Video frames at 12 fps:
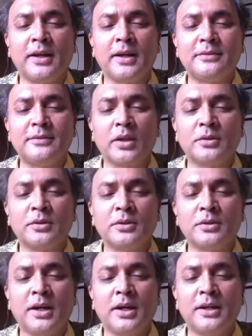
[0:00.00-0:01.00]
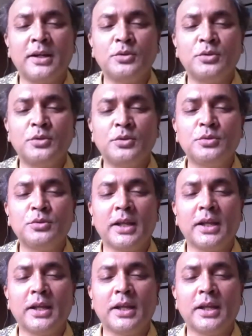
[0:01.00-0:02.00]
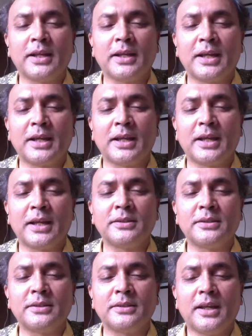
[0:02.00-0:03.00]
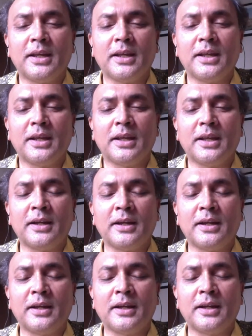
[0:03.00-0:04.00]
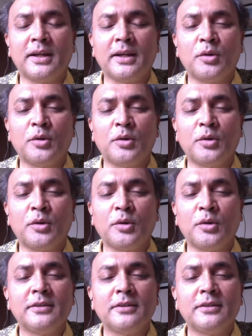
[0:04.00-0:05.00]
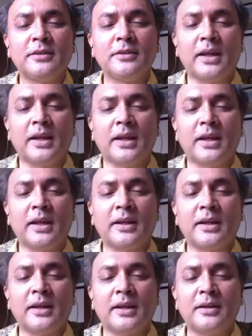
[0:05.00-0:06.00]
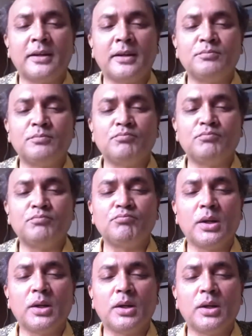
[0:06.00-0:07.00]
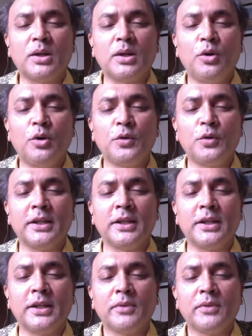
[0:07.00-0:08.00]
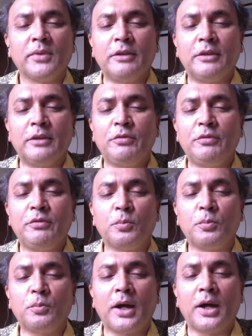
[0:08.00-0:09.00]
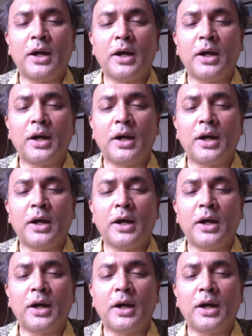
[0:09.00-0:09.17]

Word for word: you know, uh, do that assignment uh, in the weekend. And uh, um, hopefully, if you browse